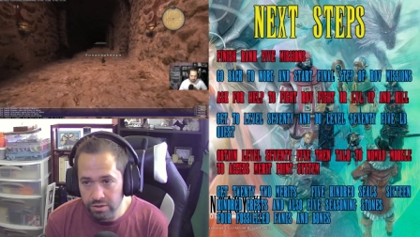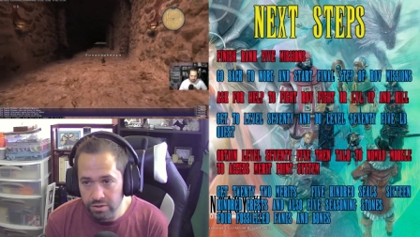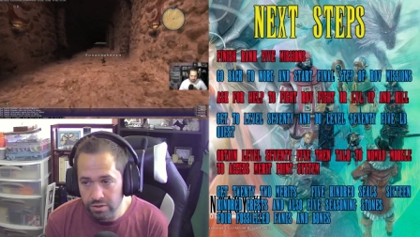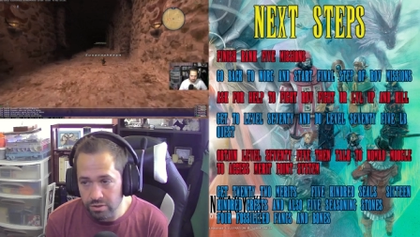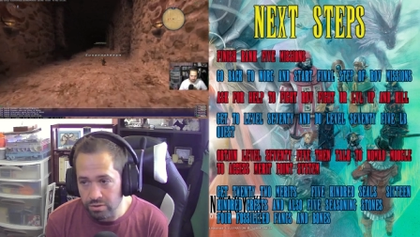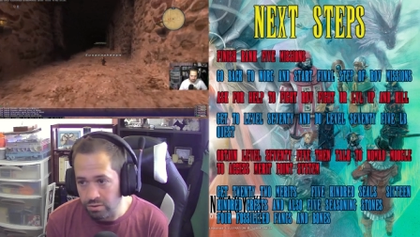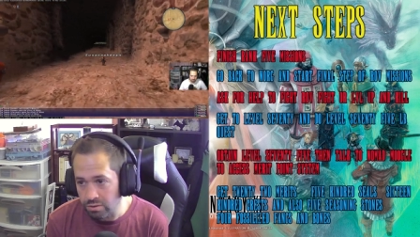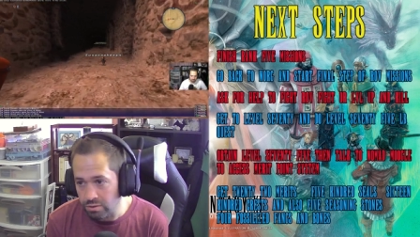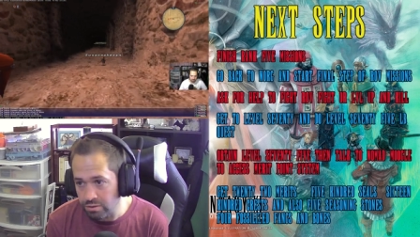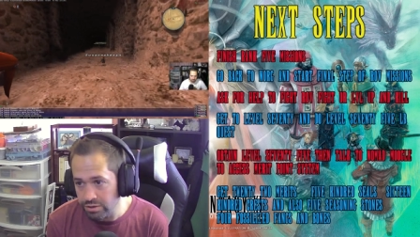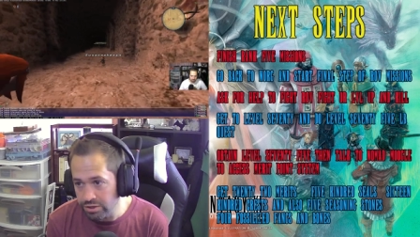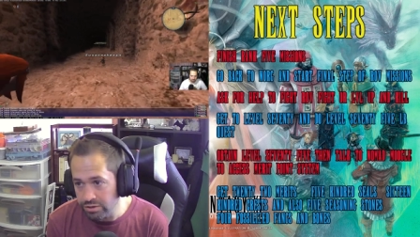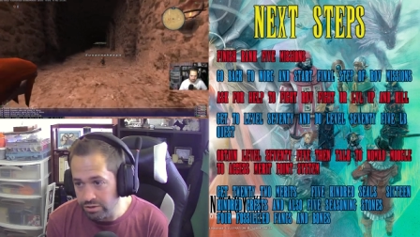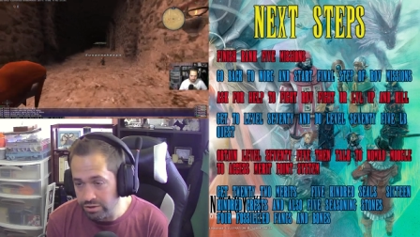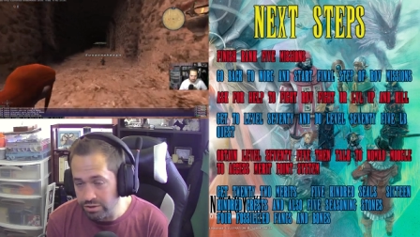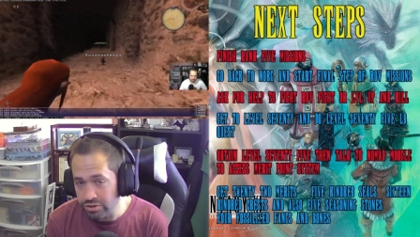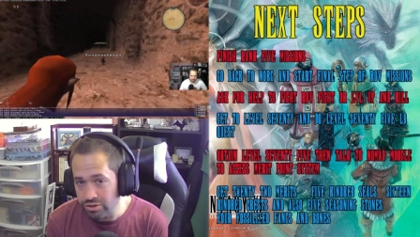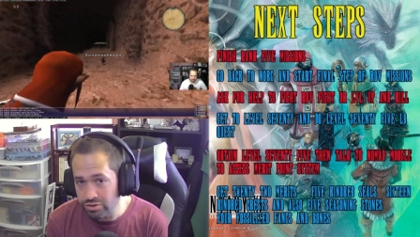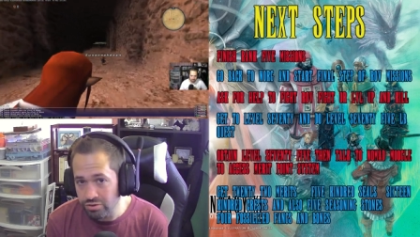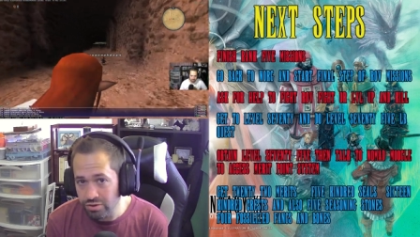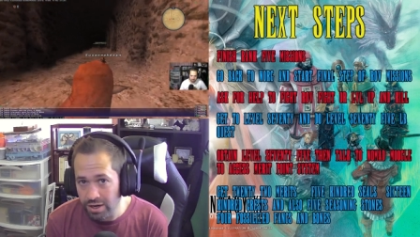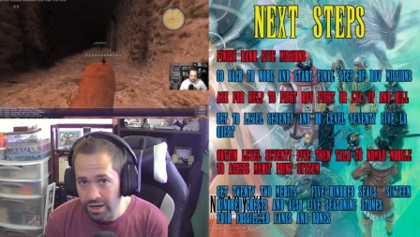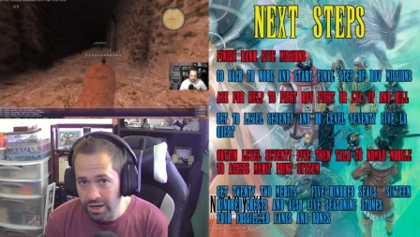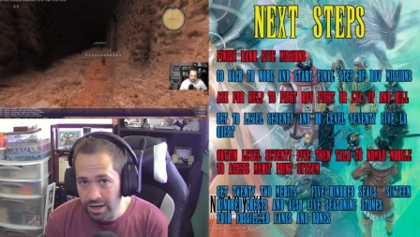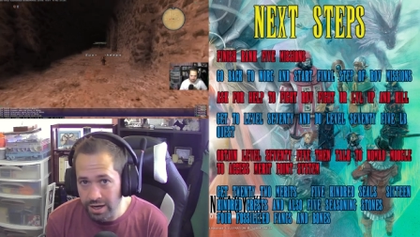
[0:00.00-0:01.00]
or you could
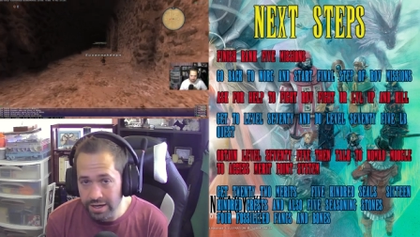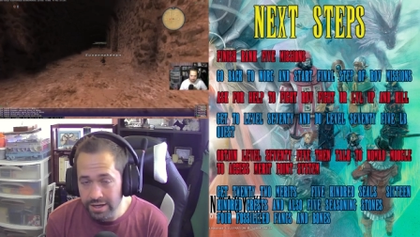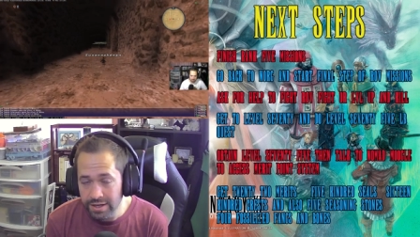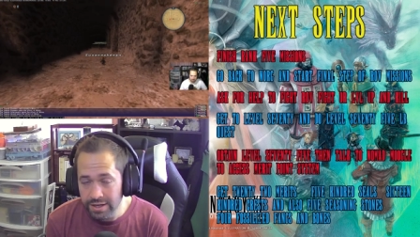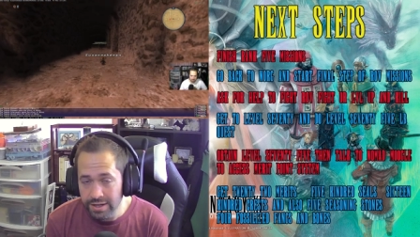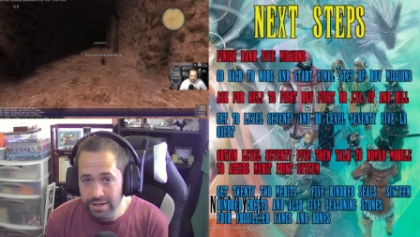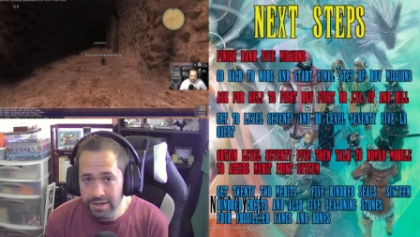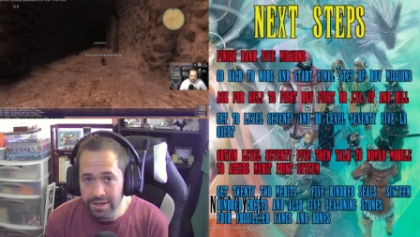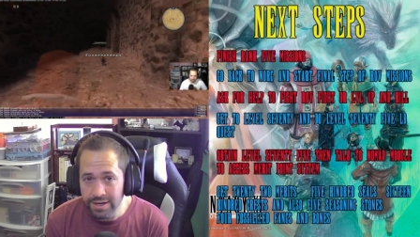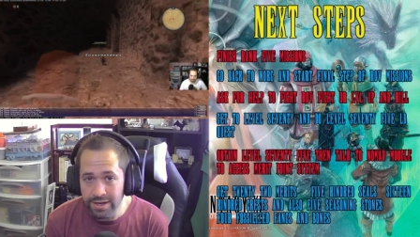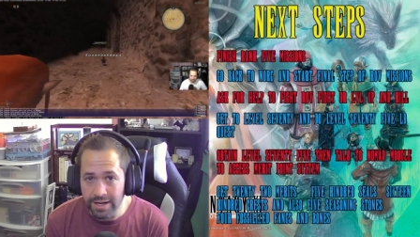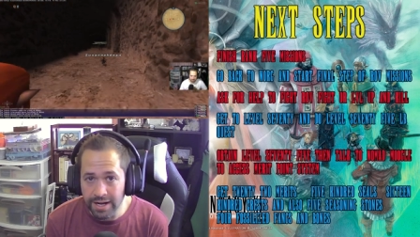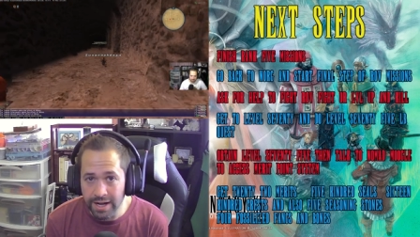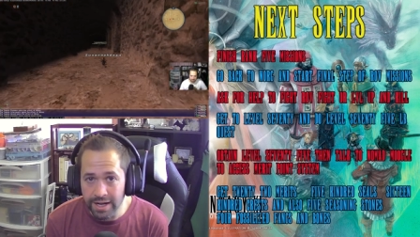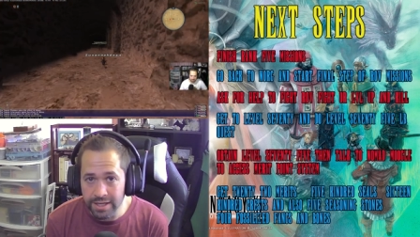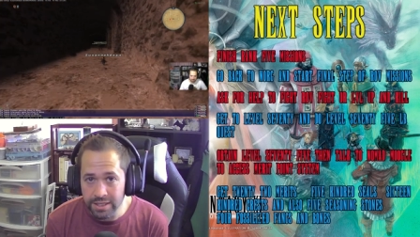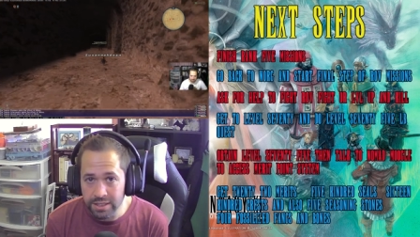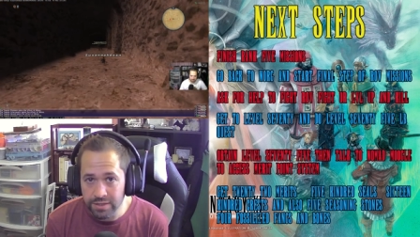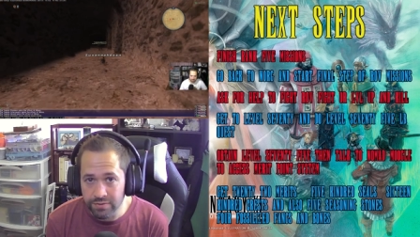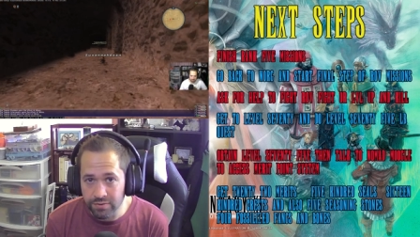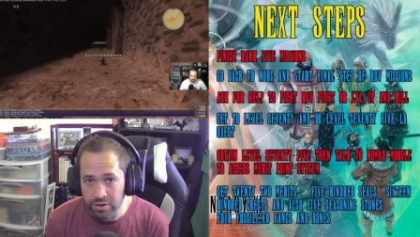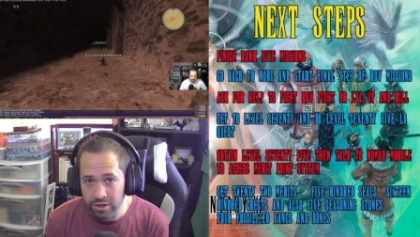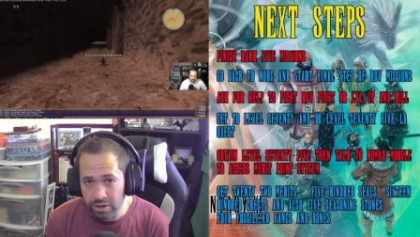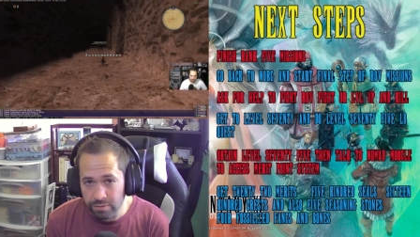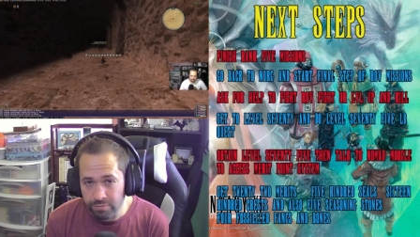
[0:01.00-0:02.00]
try and
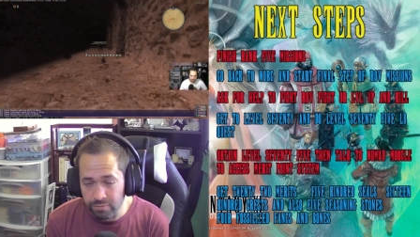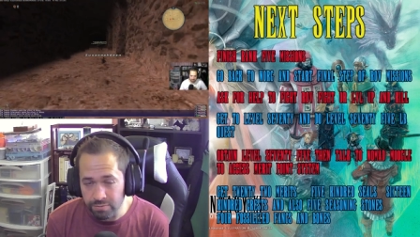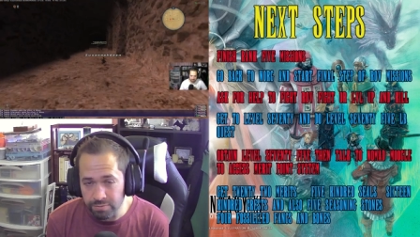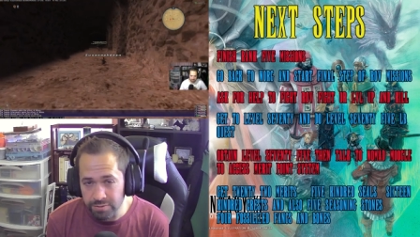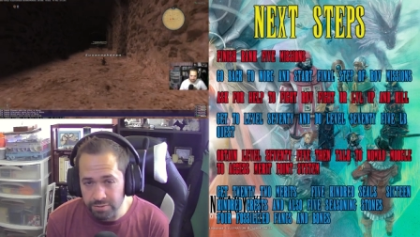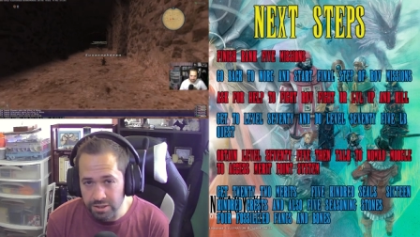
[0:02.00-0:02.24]
ask for help from